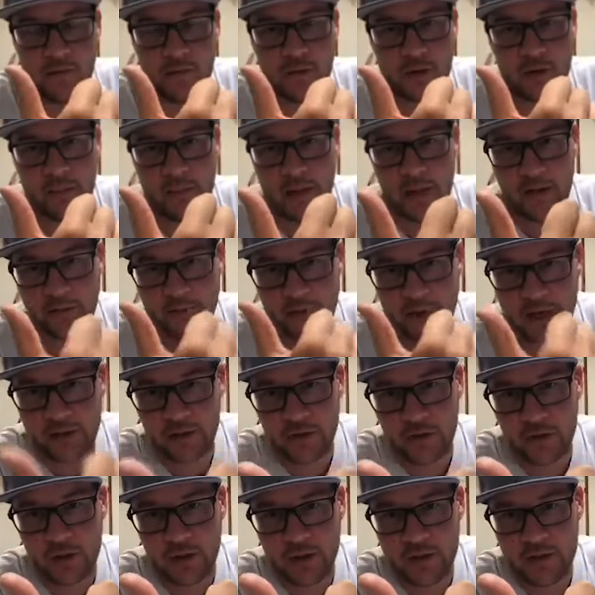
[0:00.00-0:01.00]
for the
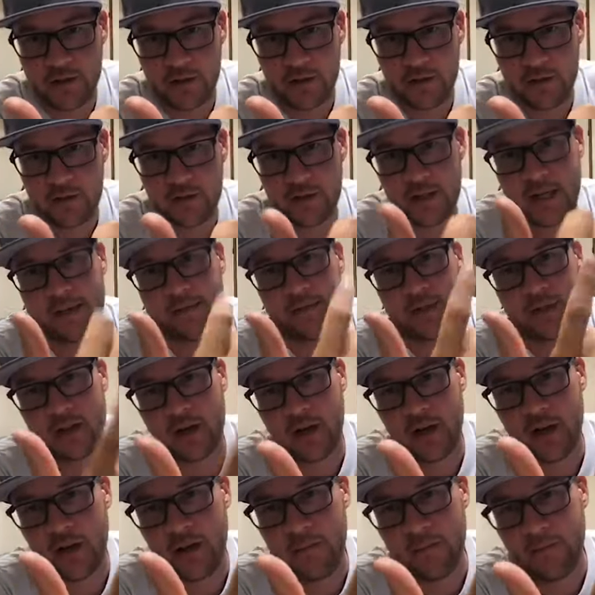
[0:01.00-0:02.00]
manufacturers, saves
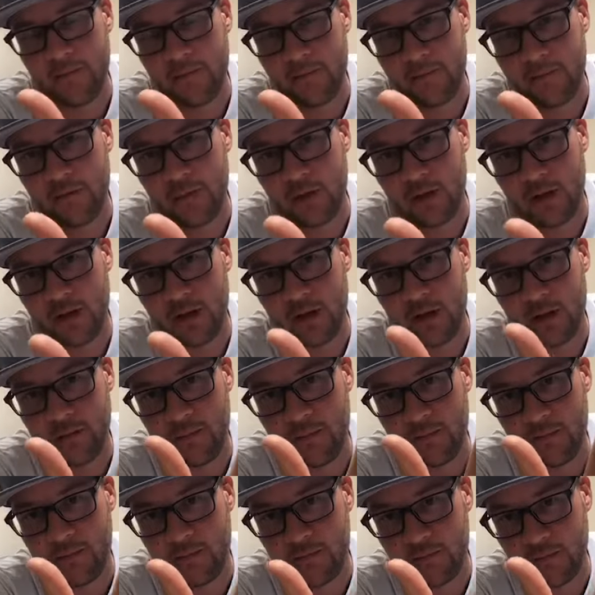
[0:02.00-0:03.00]
time for the
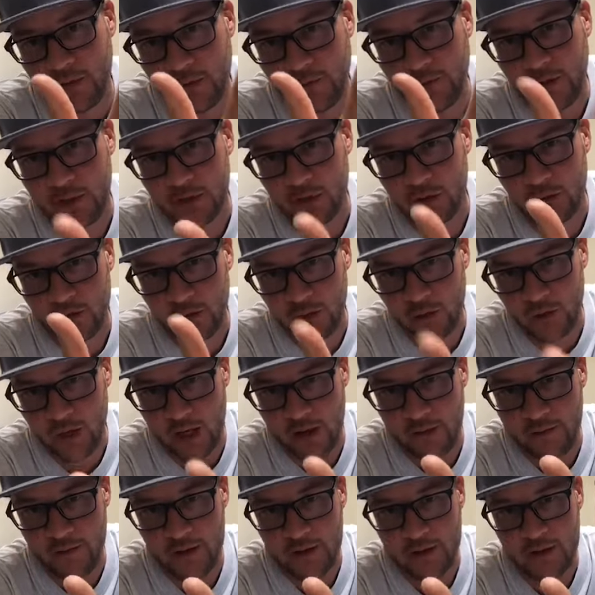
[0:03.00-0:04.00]
professional
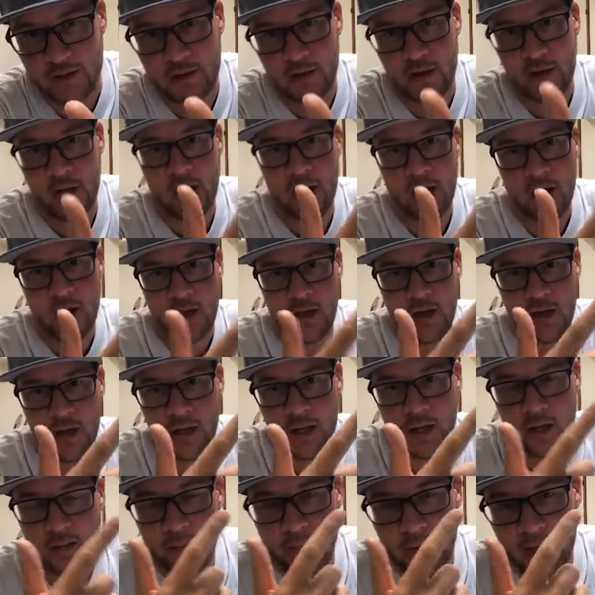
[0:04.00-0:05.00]
drivers.
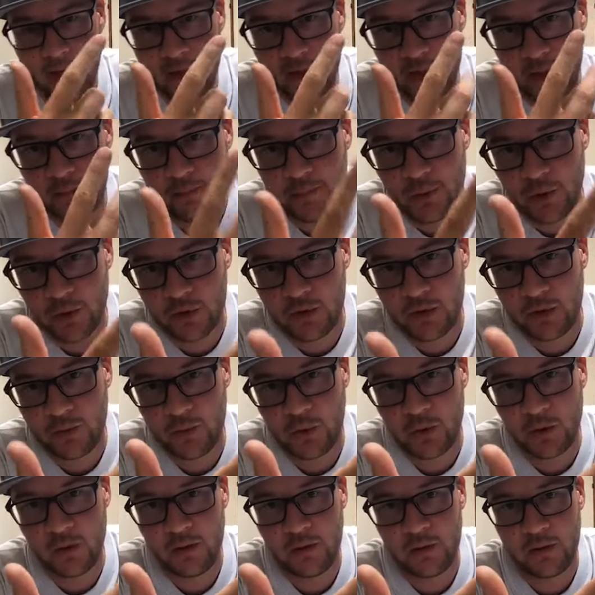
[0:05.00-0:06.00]
It makes it
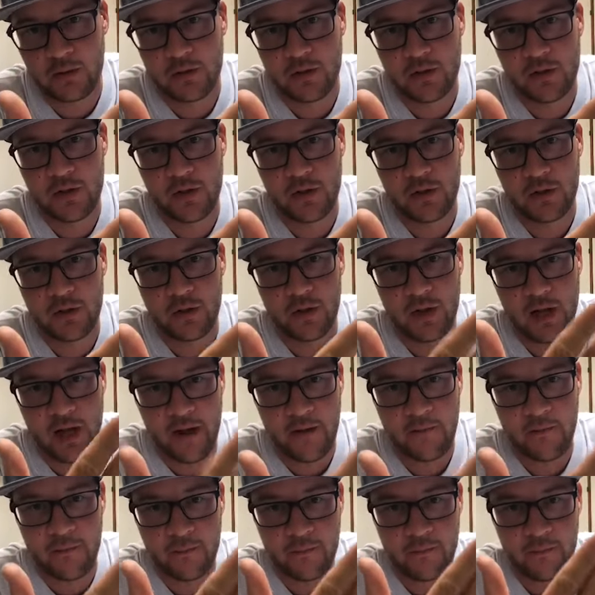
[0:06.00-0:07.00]
possible to
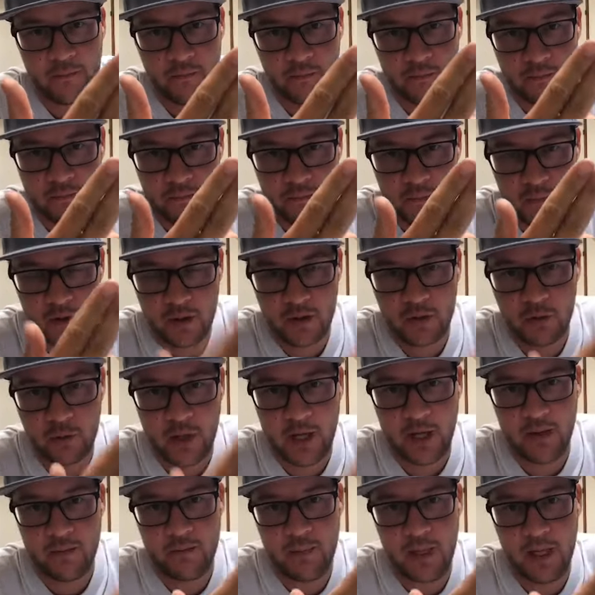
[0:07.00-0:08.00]
have
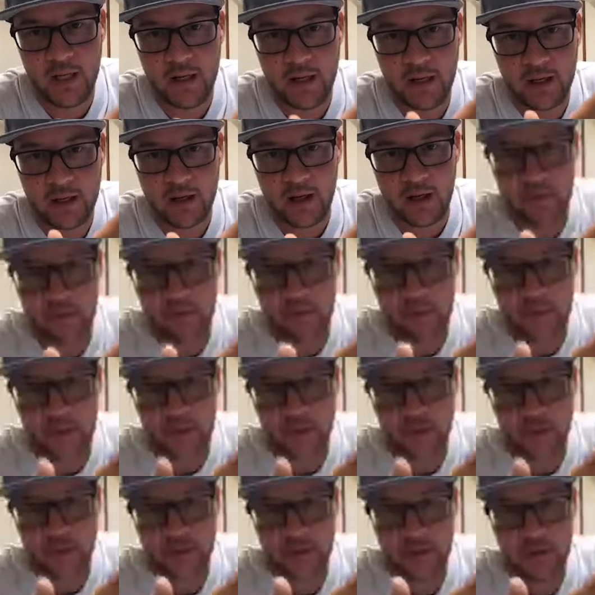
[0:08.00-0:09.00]
great media
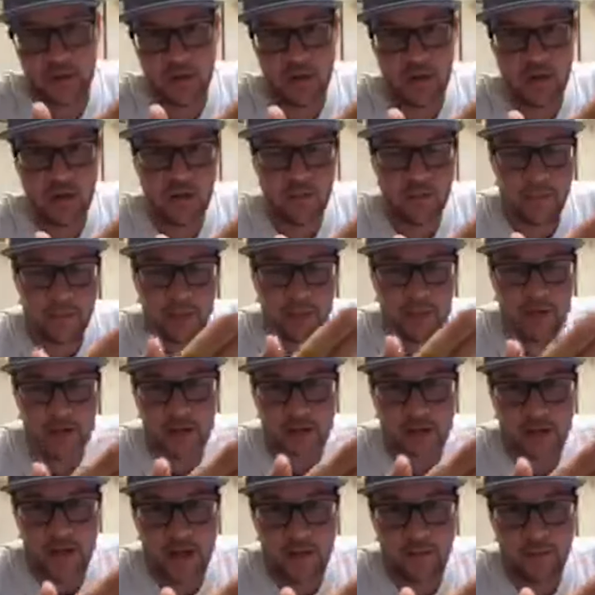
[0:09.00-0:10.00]
coverage because
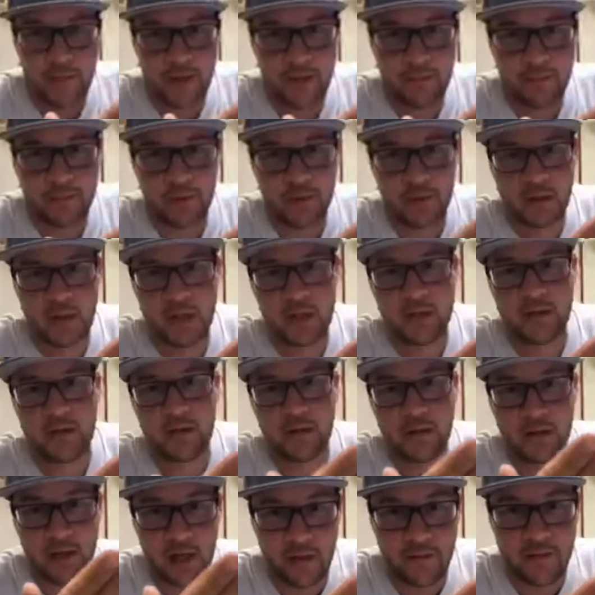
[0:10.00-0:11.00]
the same people
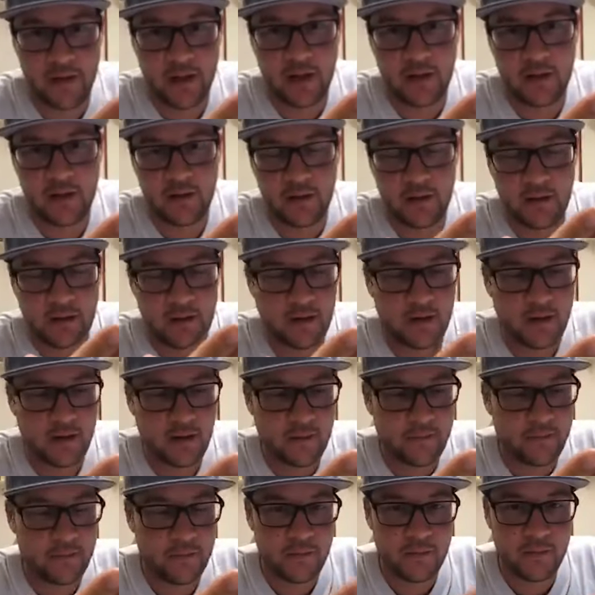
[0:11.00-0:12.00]
that cover
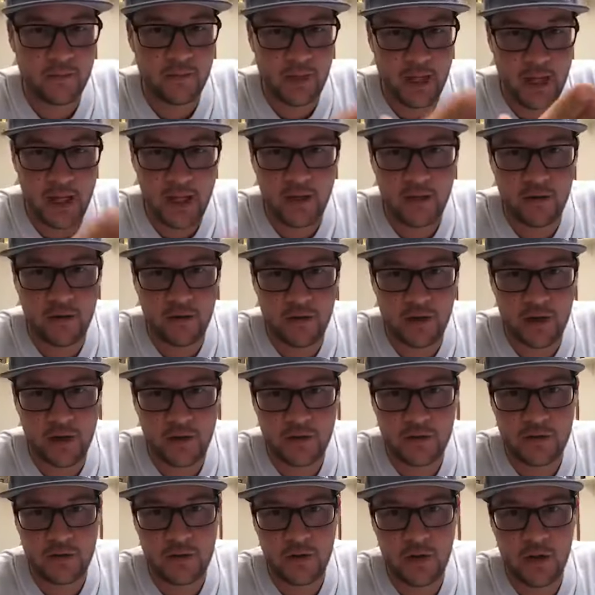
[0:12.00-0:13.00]
the A
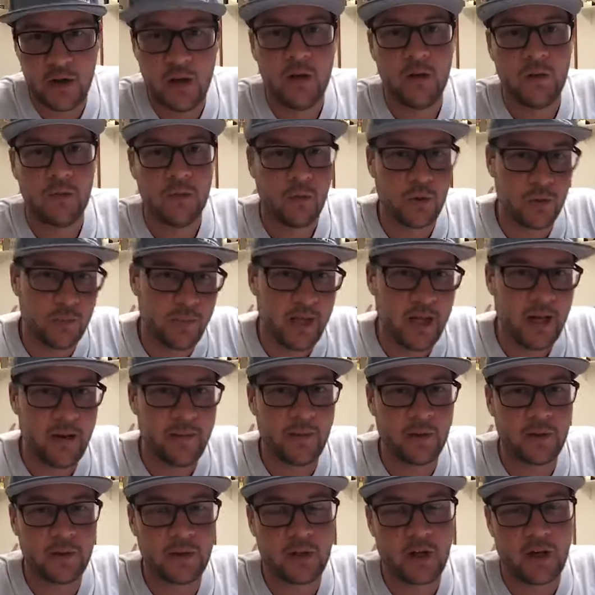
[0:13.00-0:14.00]
Euros would be
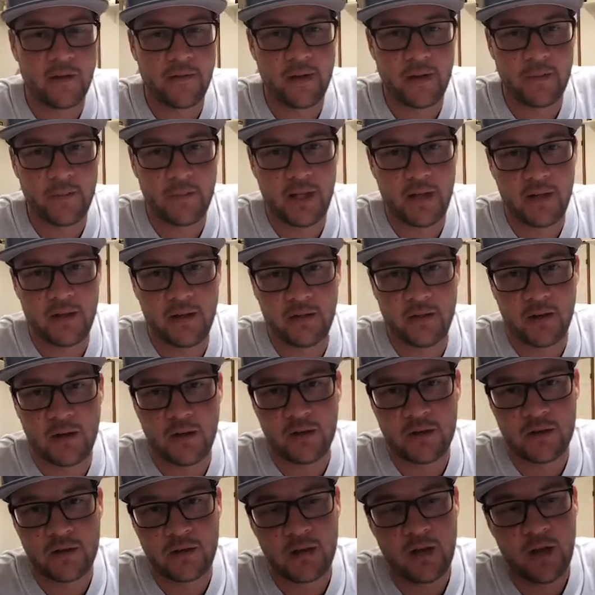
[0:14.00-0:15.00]
able to cover the B
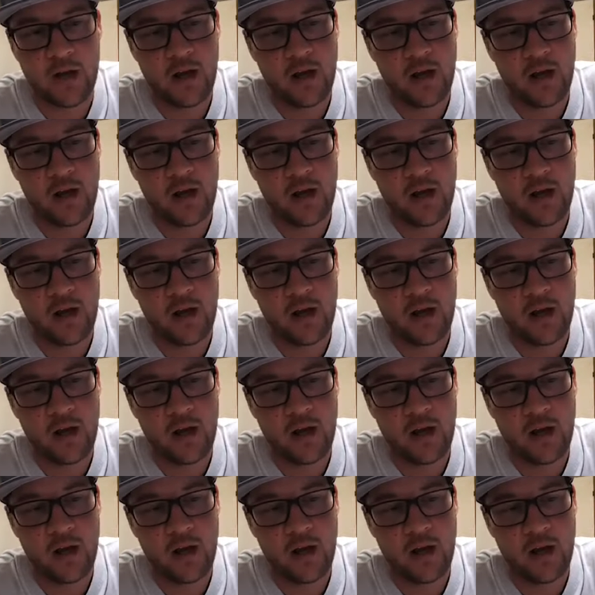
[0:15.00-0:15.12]
Euros.